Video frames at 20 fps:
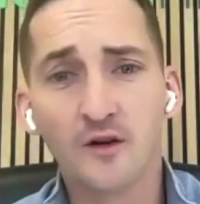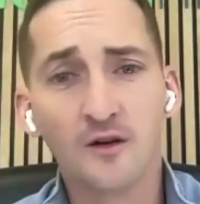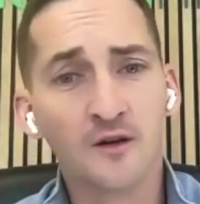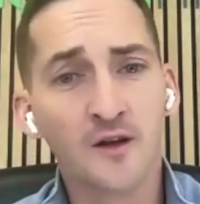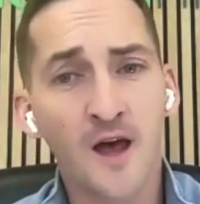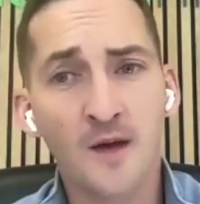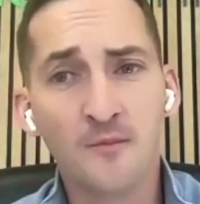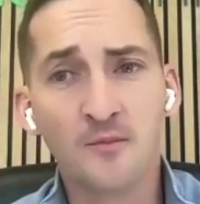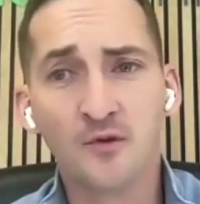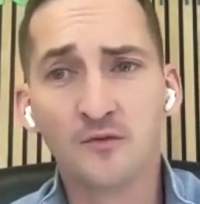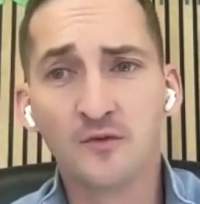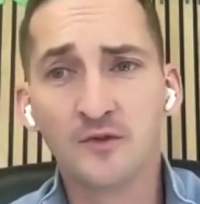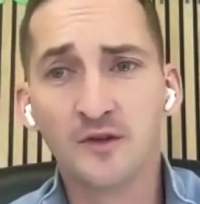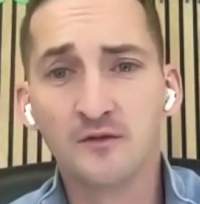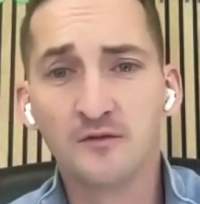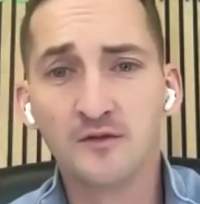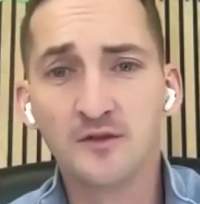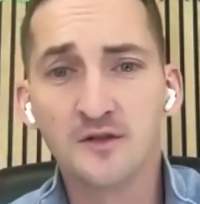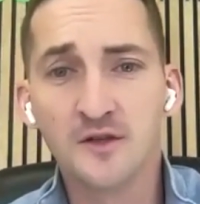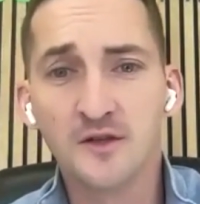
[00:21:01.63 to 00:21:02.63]
are happy with
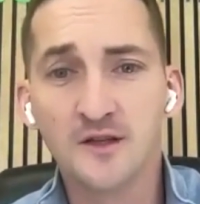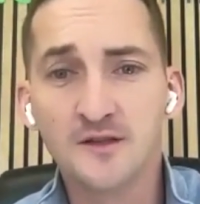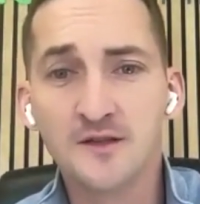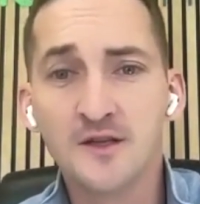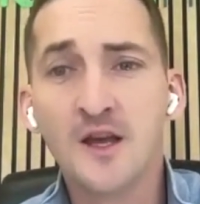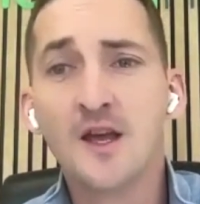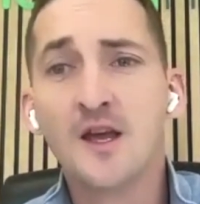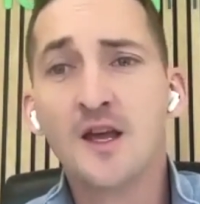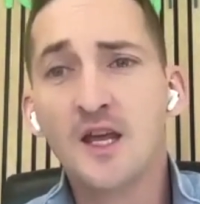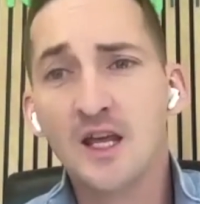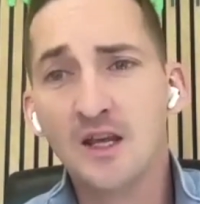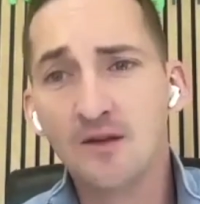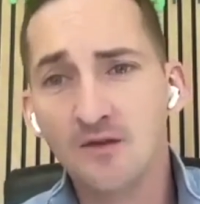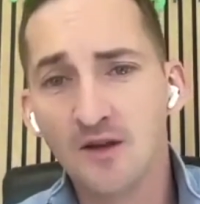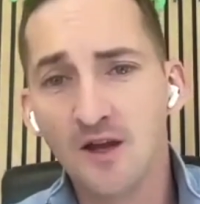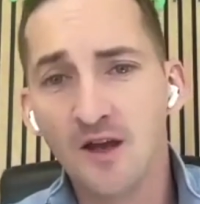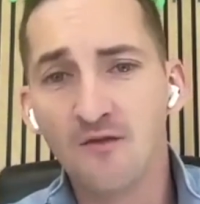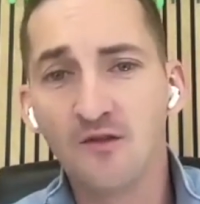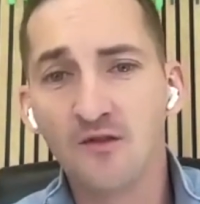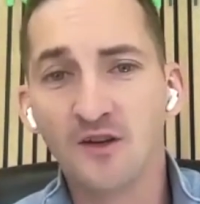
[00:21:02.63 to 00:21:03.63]
the results,
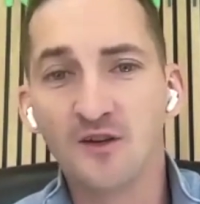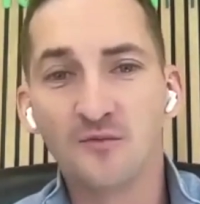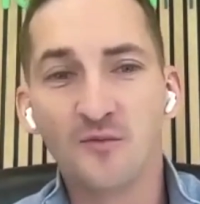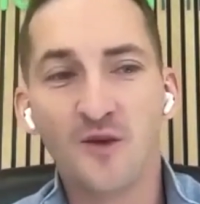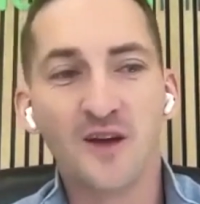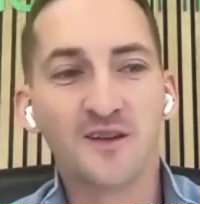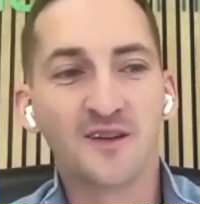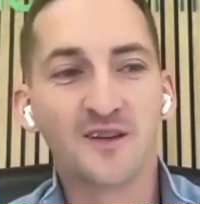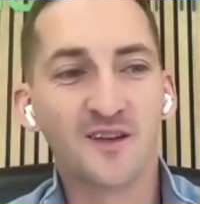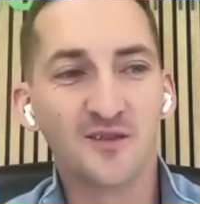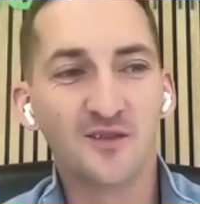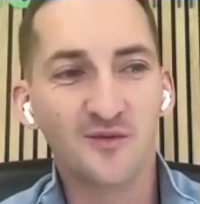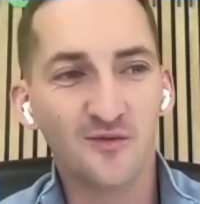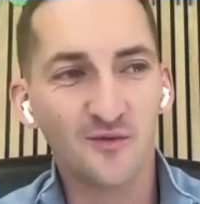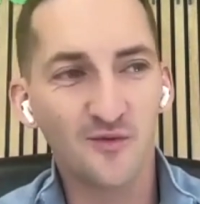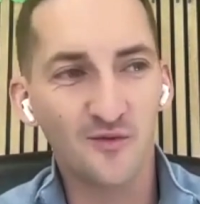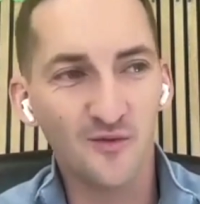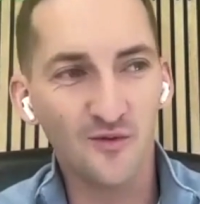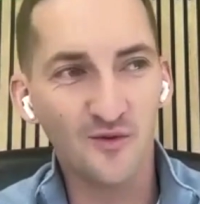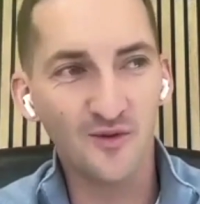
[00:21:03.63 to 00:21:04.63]
even having in mind that
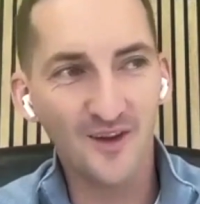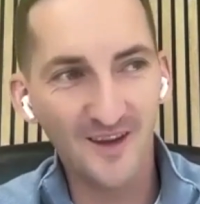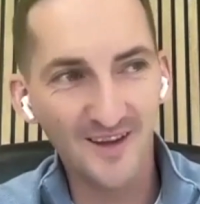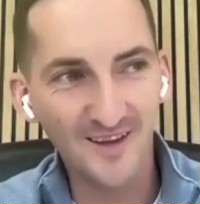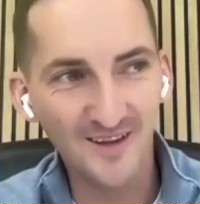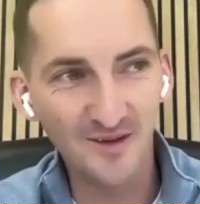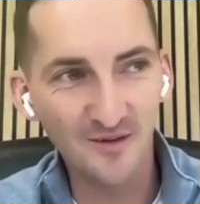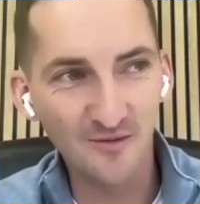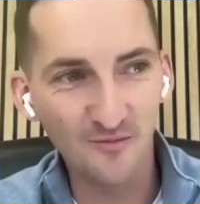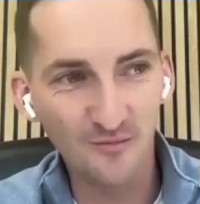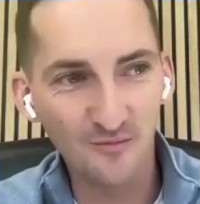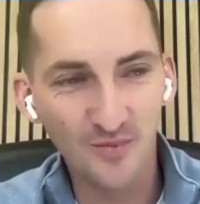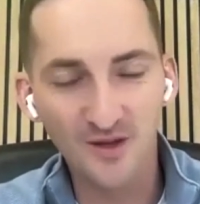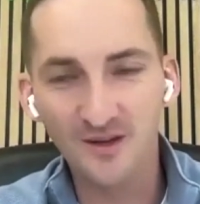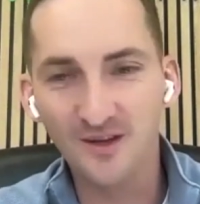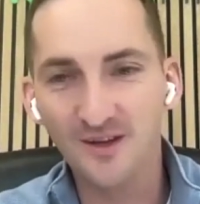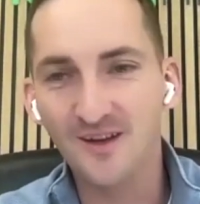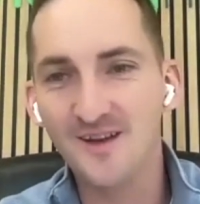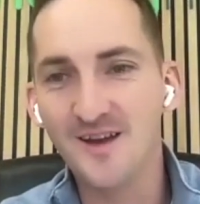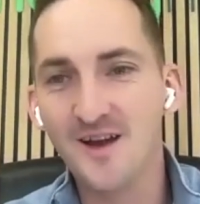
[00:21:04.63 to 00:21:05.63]

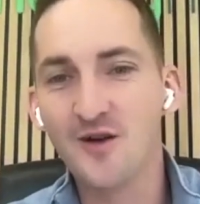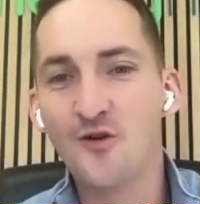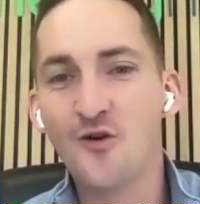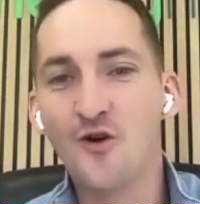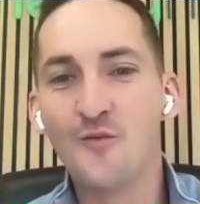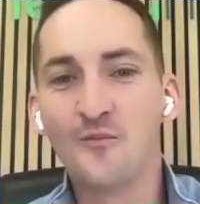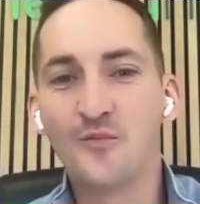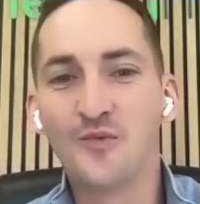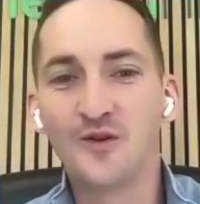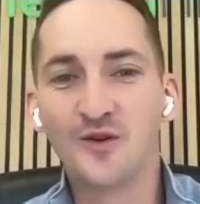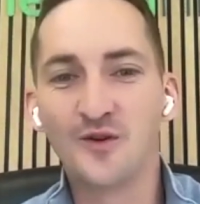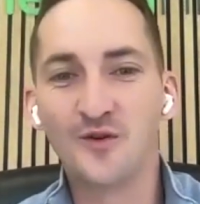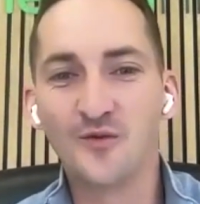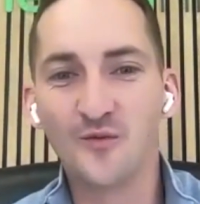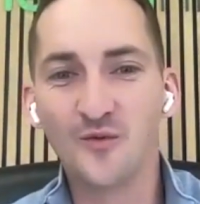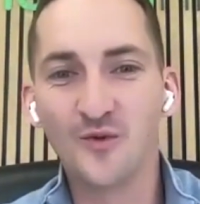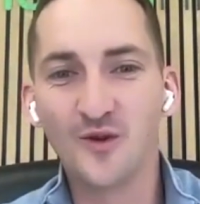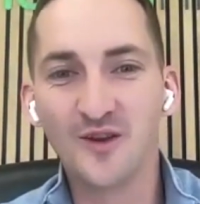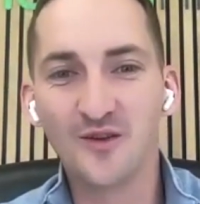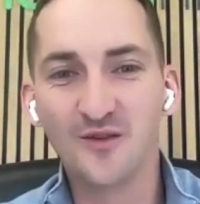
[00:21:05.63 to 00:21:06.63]
being a young company,
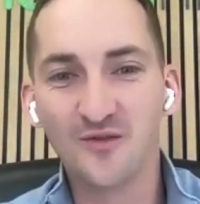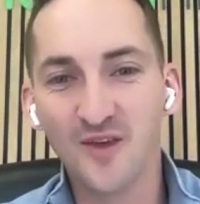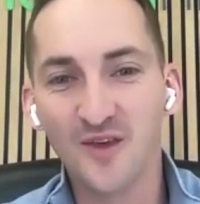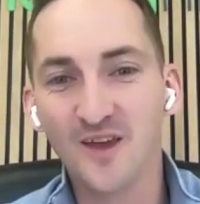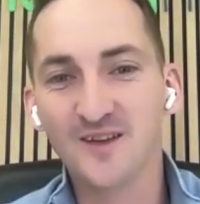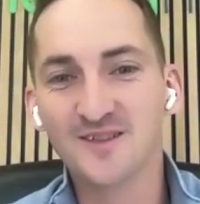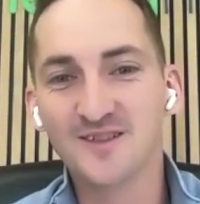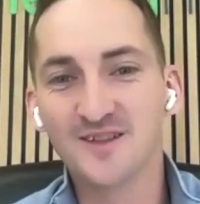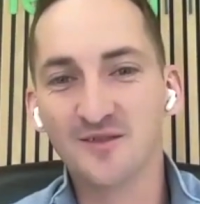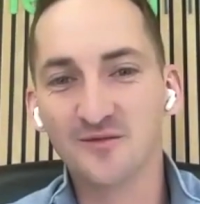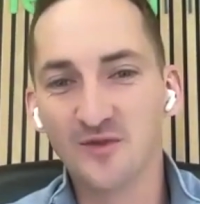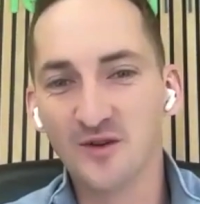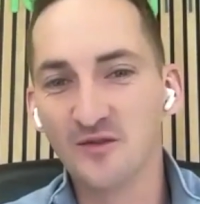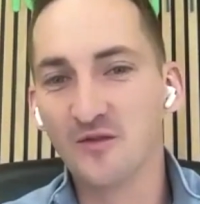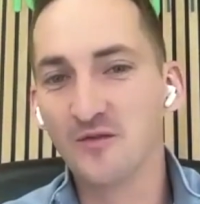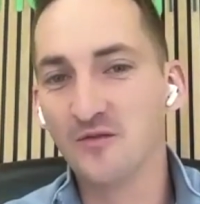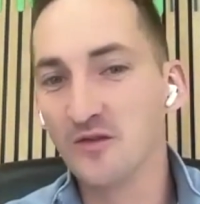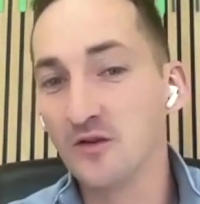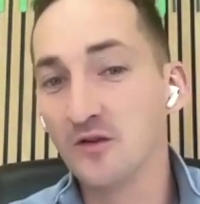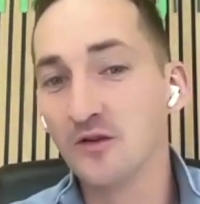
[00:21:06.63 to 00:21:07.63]
we faced a
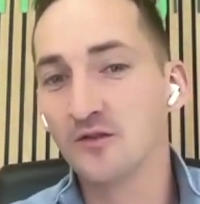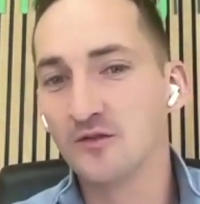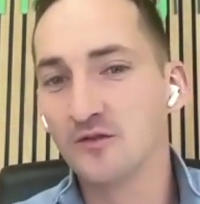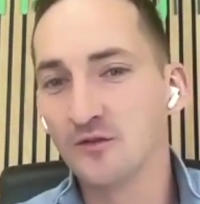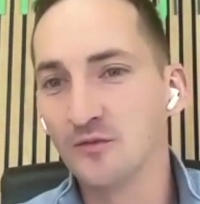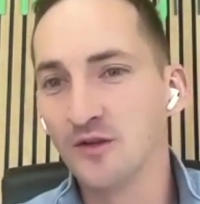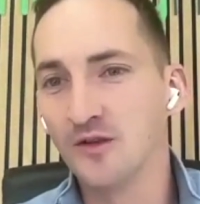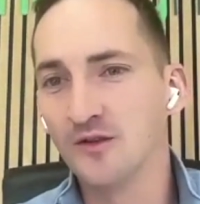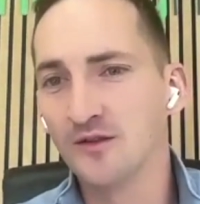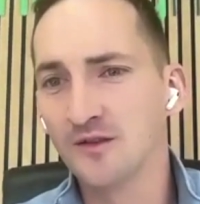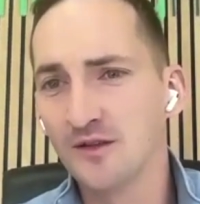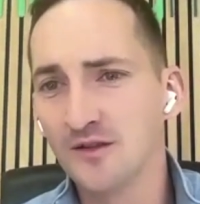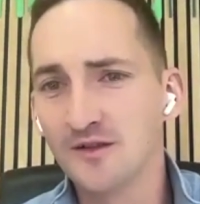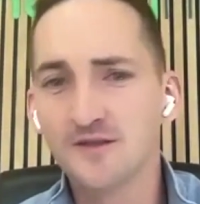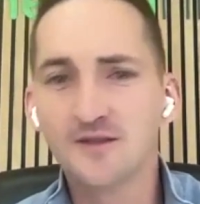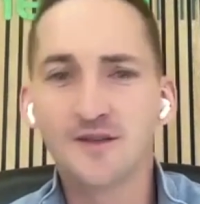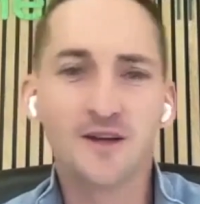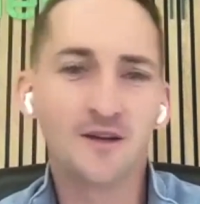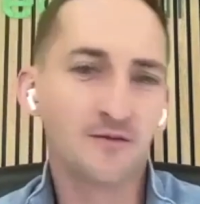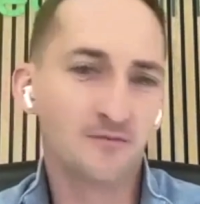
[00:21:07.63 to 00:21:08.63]
very, very turbulent
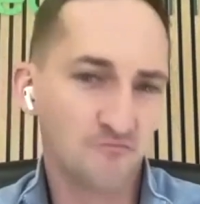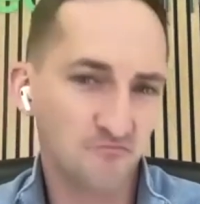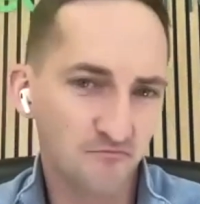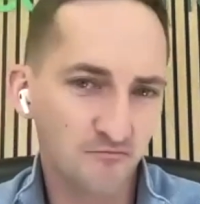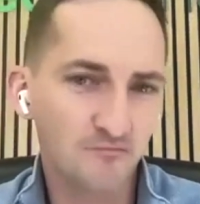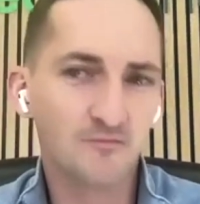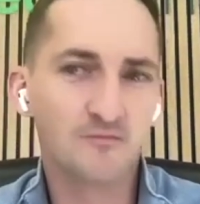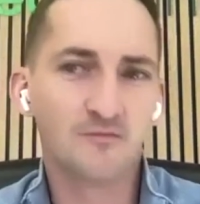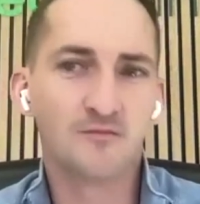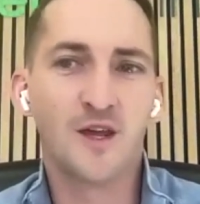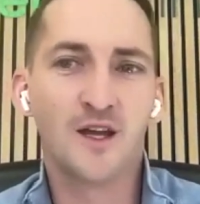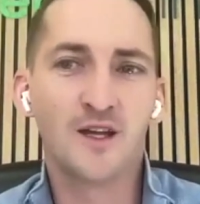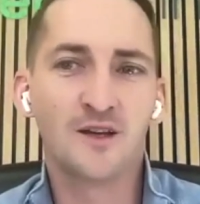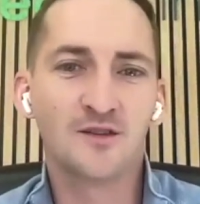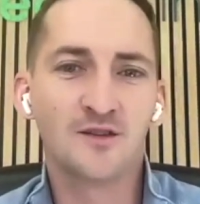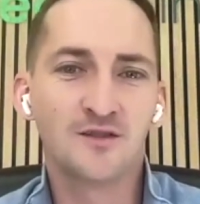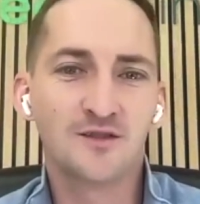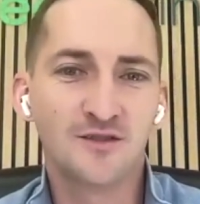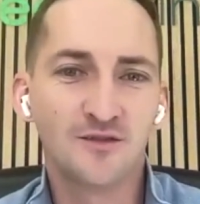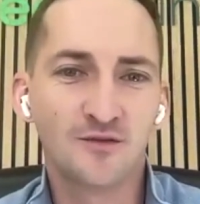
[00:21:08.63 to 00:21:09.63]
years and
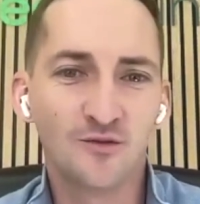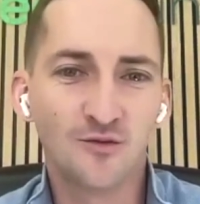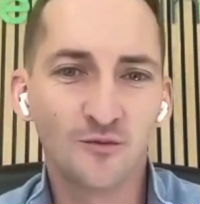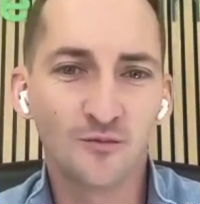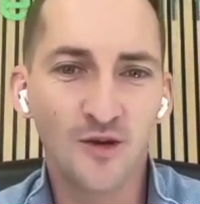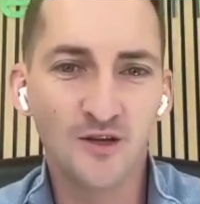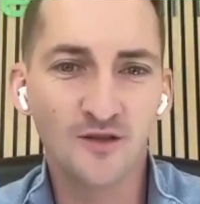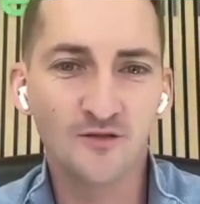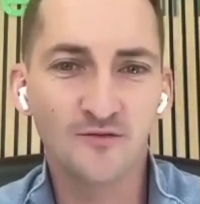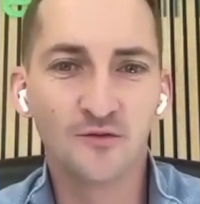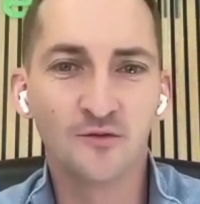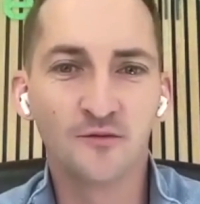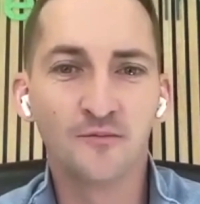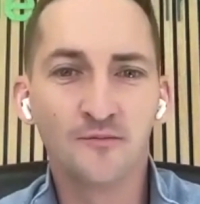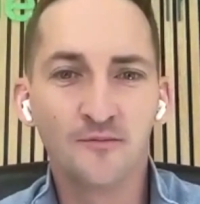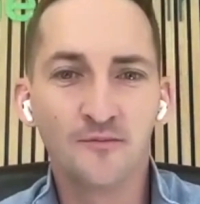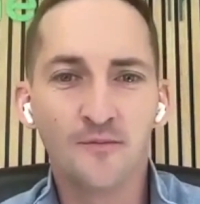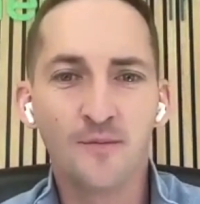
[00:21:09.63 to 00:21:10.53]
managed to pass through.